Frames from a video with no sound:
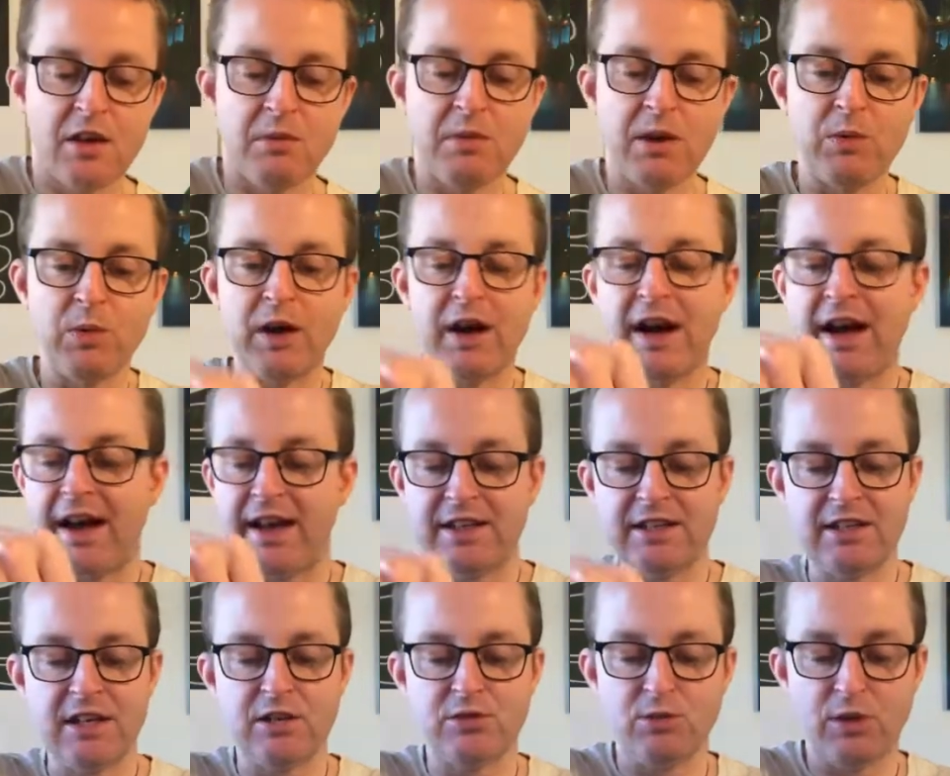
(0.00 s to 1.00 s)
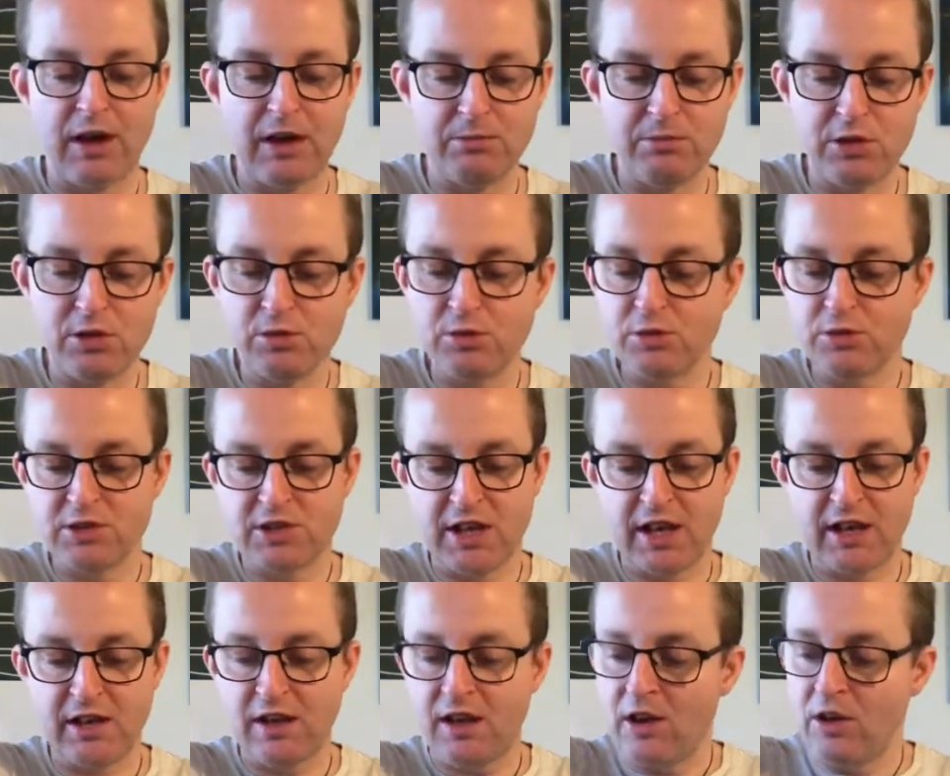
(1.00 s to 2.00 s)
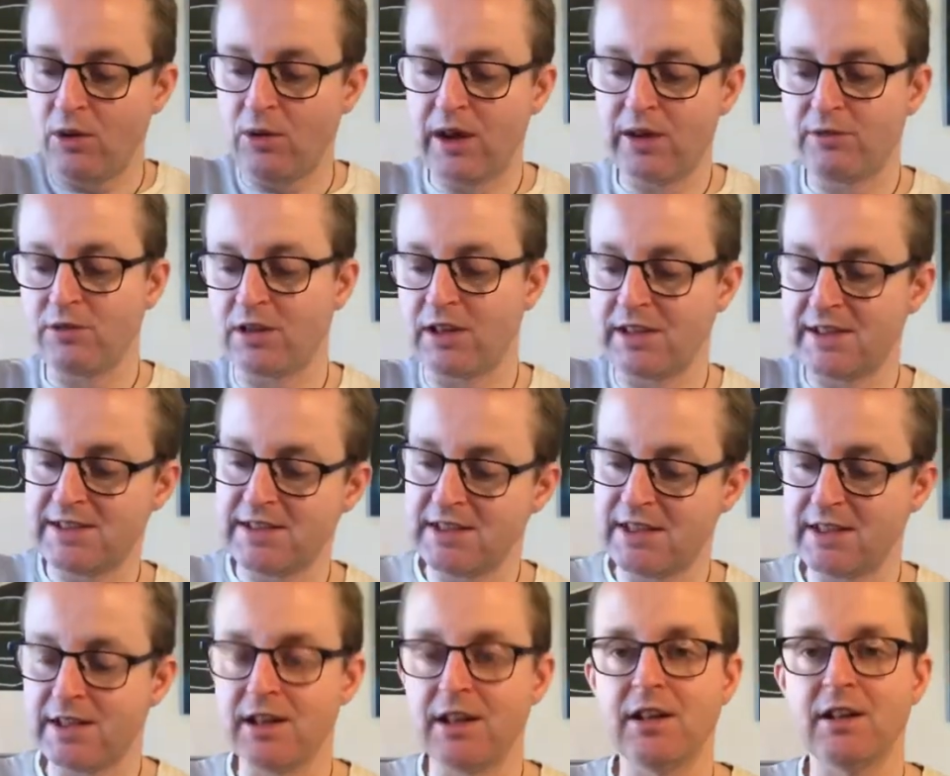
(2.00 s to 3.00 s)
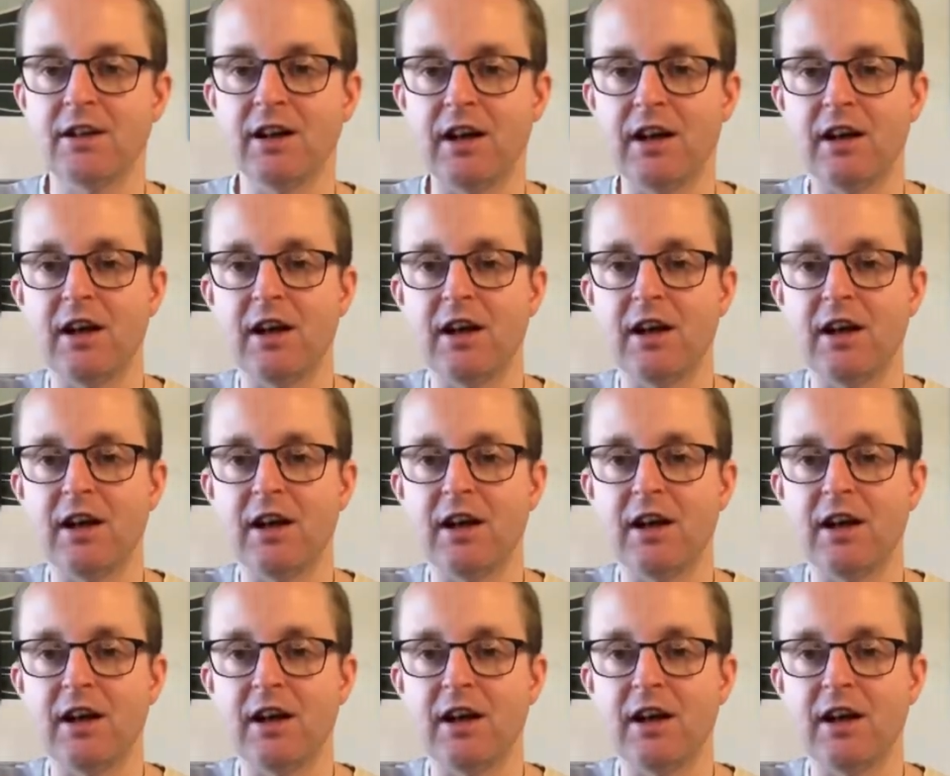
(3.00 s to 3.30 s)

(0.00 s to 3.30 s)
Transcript: But what I did, what I'm using, well, I got this little